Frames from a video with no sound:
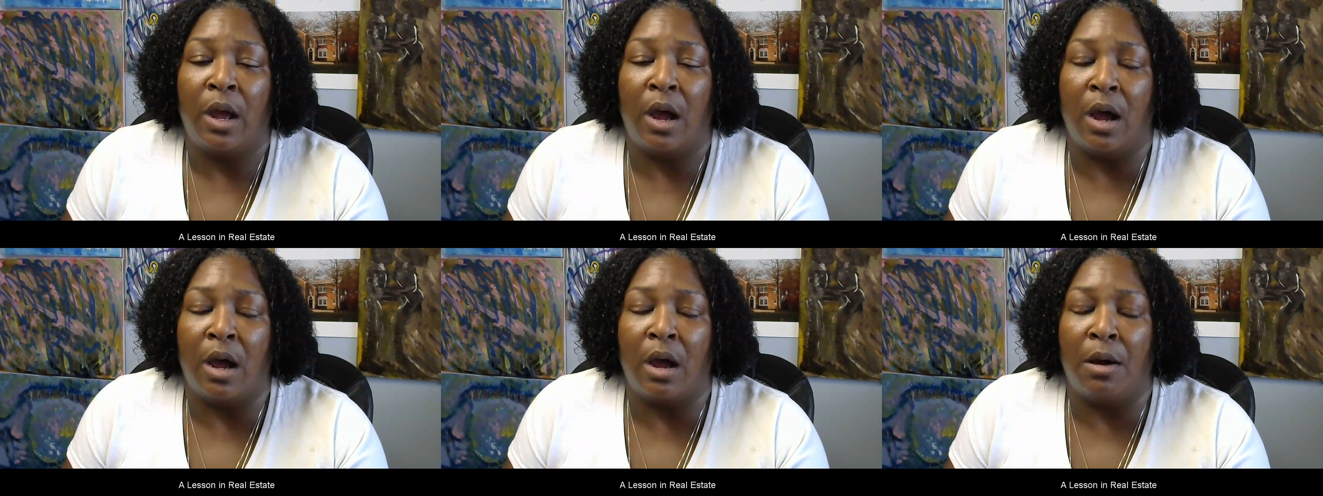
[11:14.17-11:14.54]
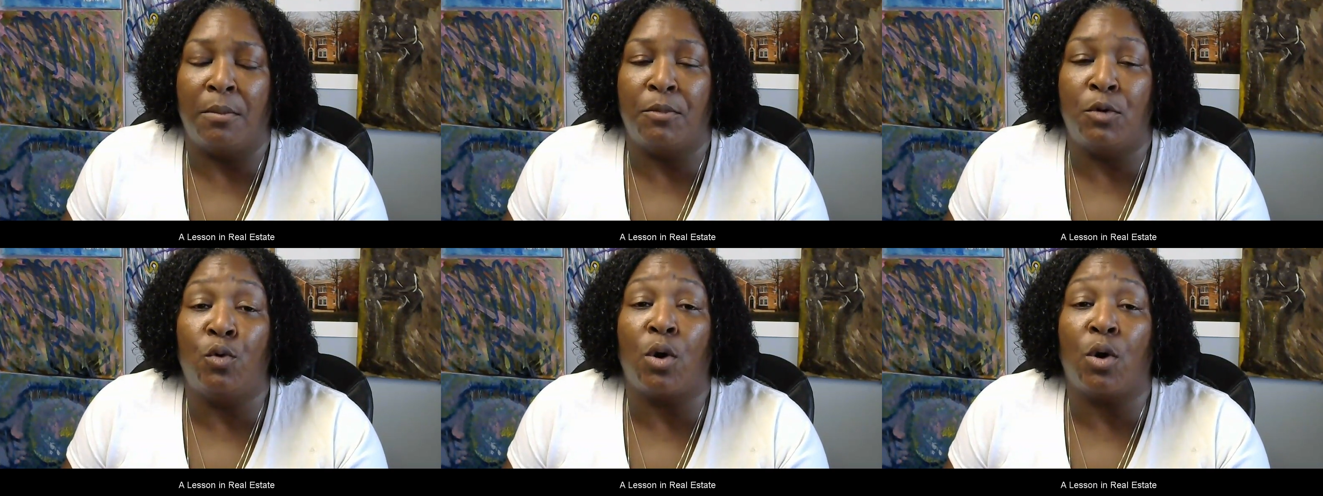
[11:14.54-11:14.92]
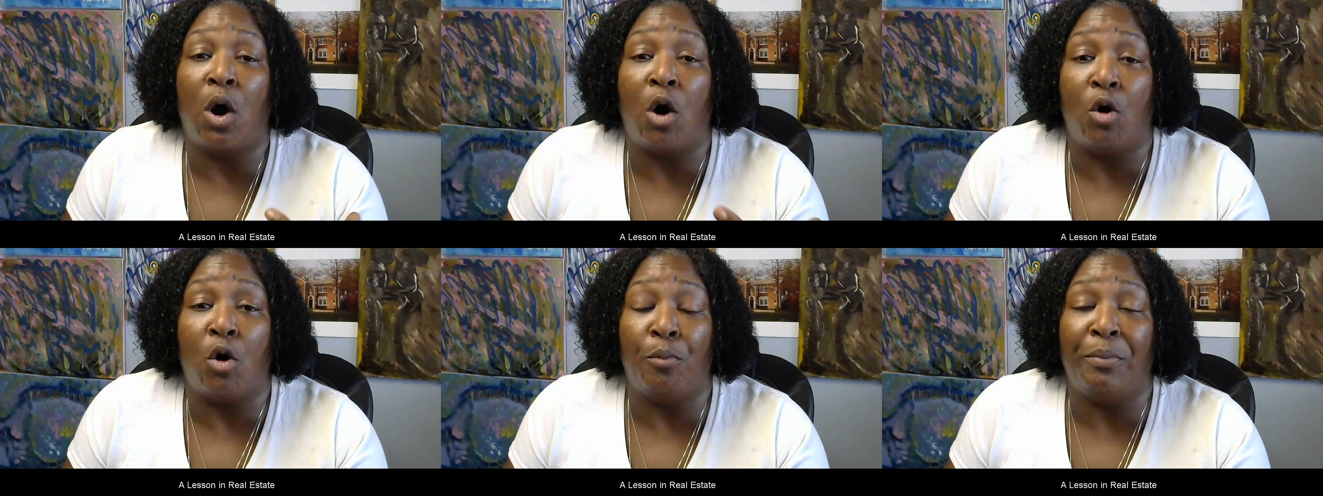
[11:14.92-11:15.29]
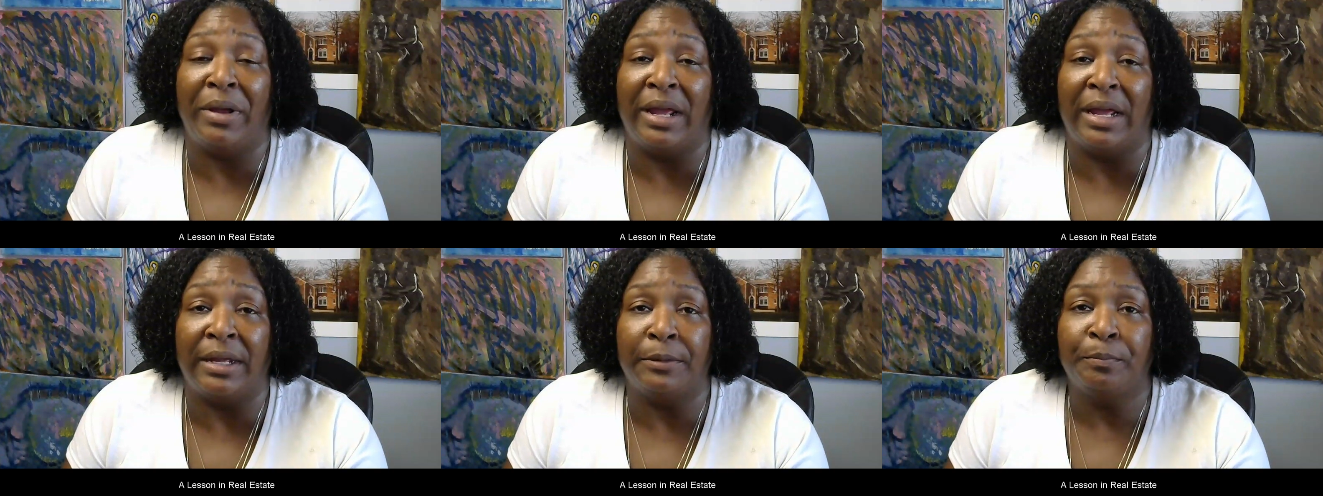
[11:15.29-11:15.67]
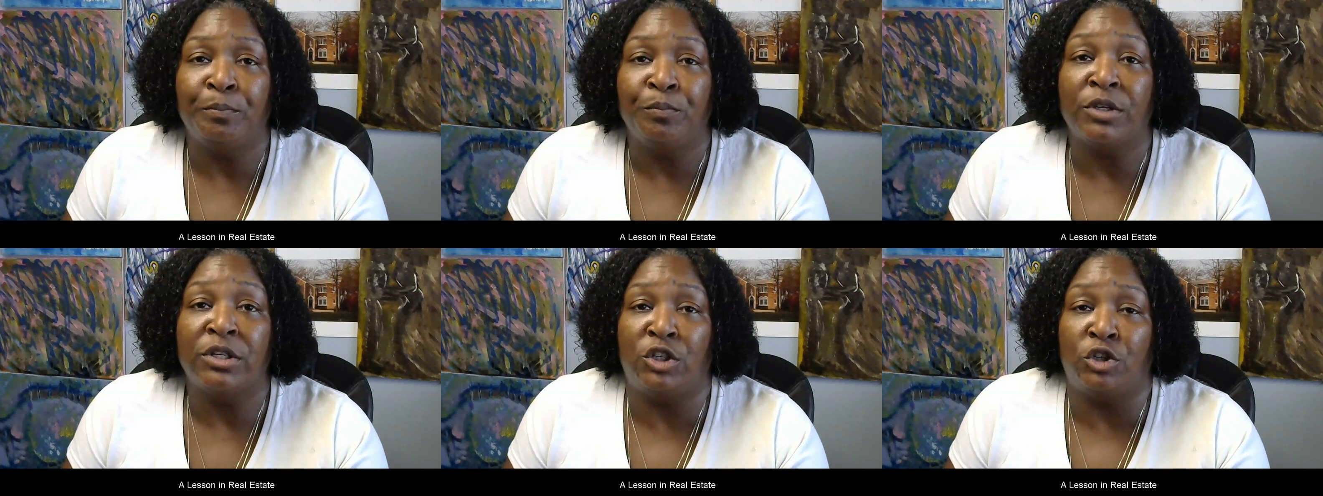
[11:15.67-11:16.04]
who are hoping
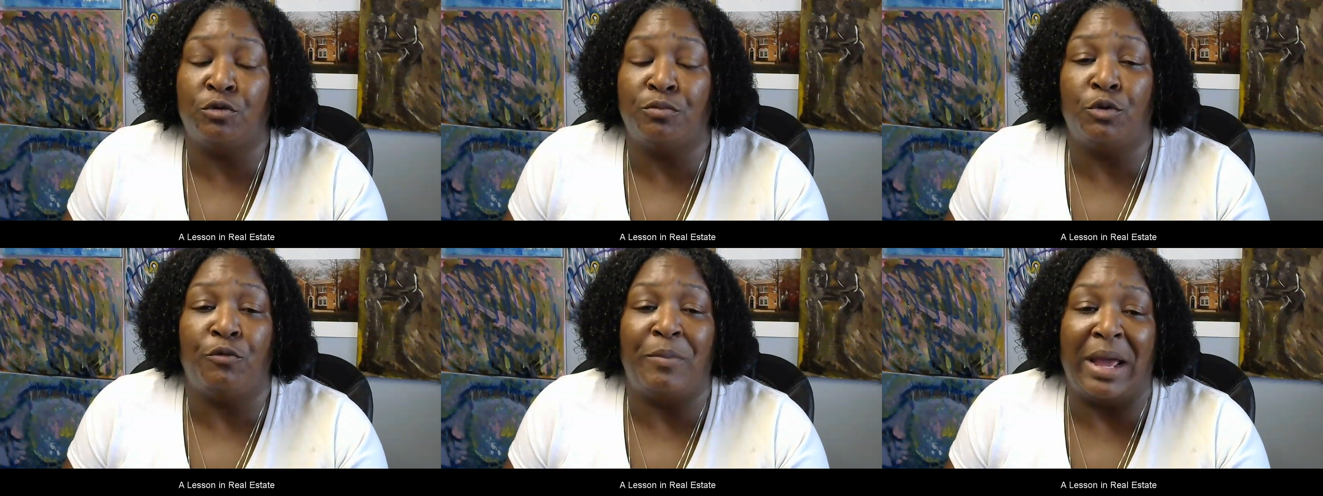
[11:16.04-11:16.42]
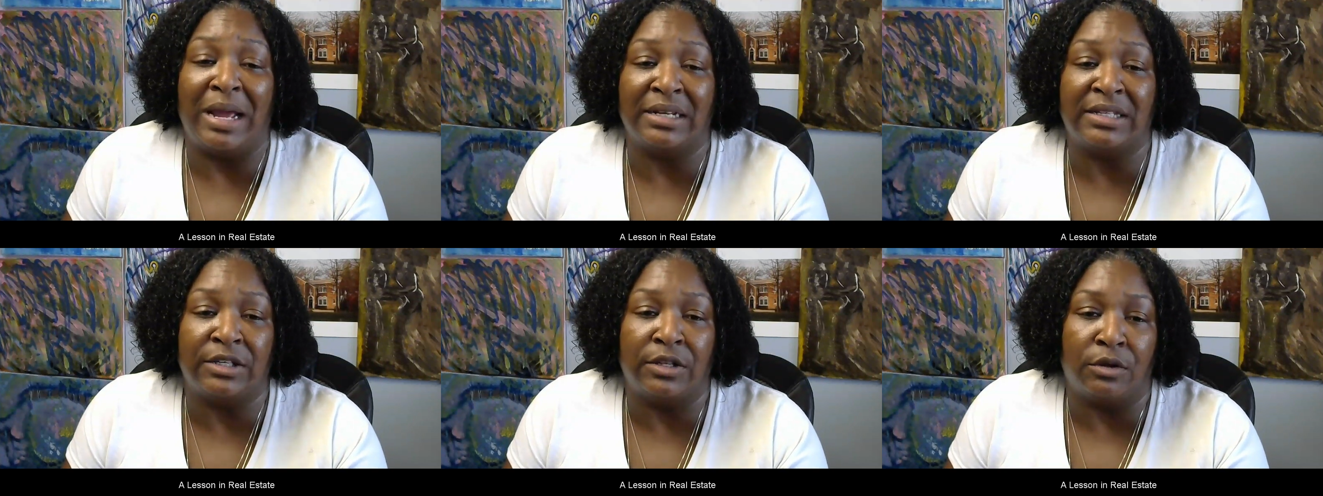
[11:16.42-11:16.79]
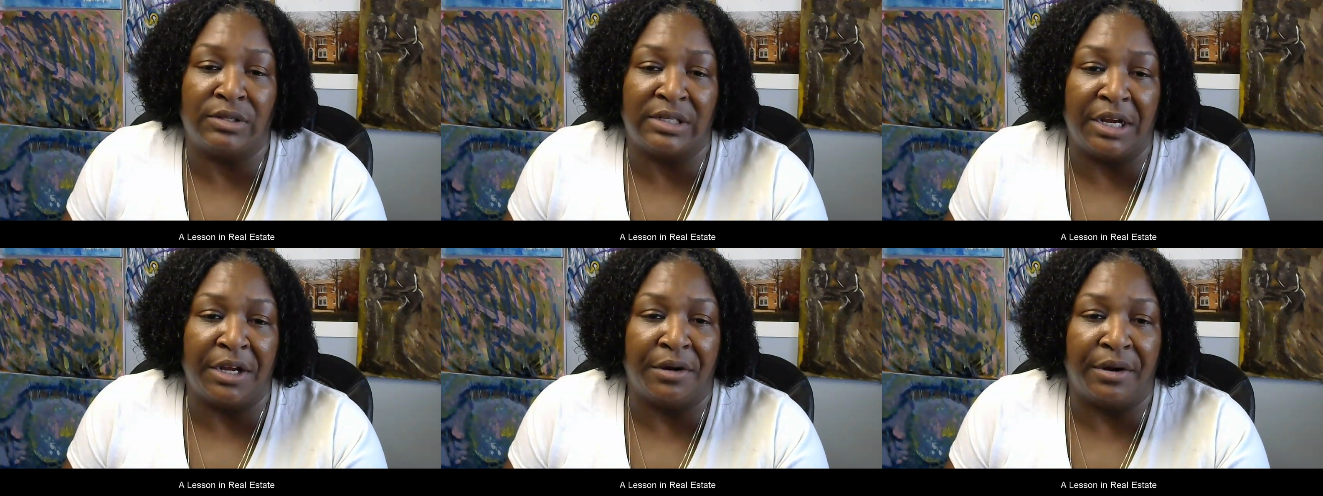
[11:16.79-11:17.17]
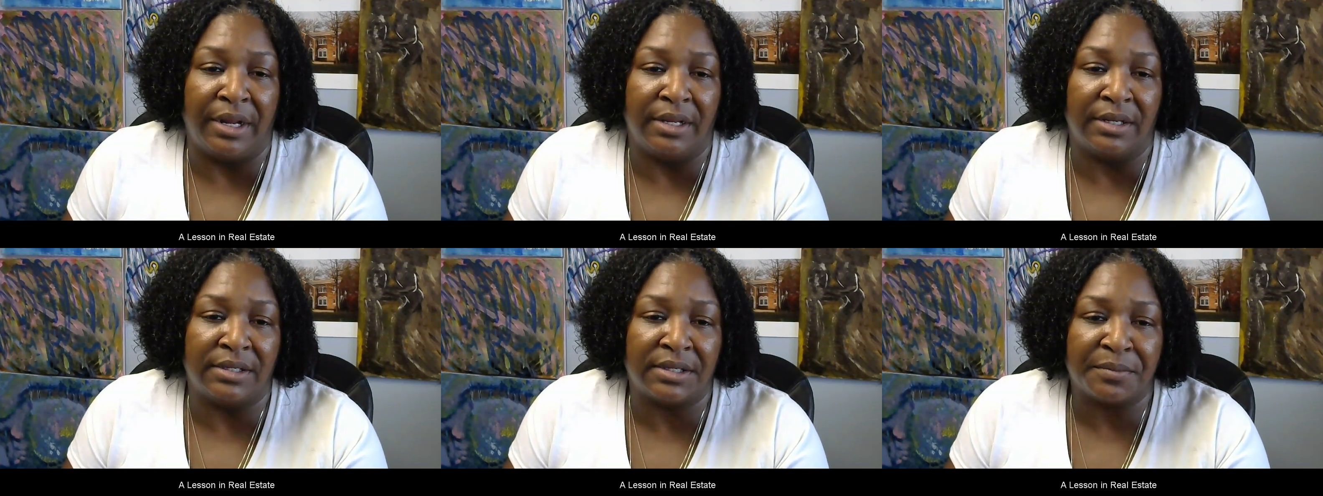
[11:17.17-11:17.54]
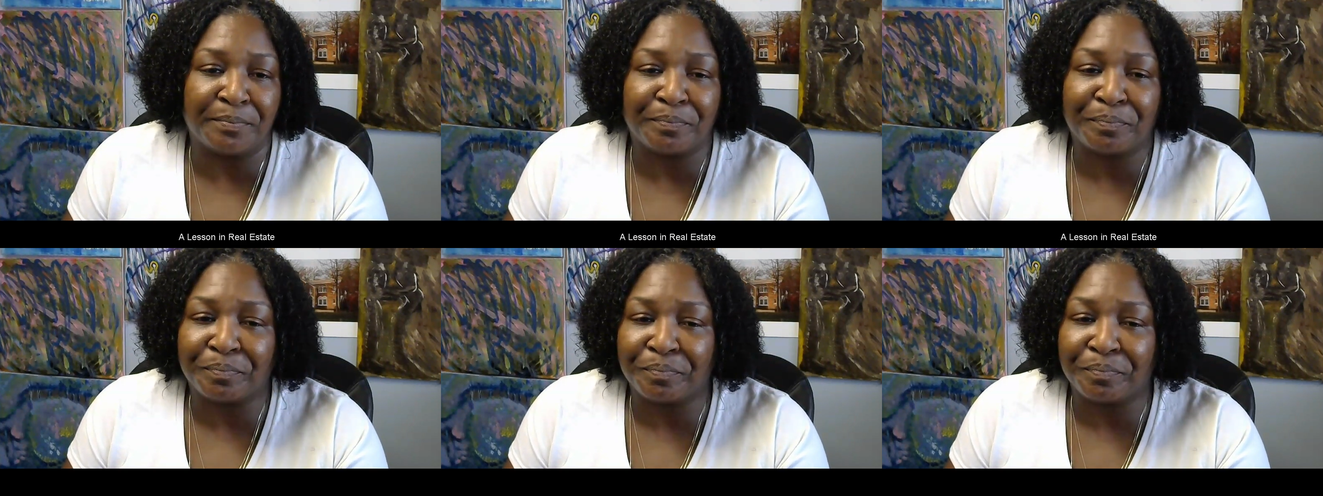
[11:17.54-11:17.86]
to move back to those areas.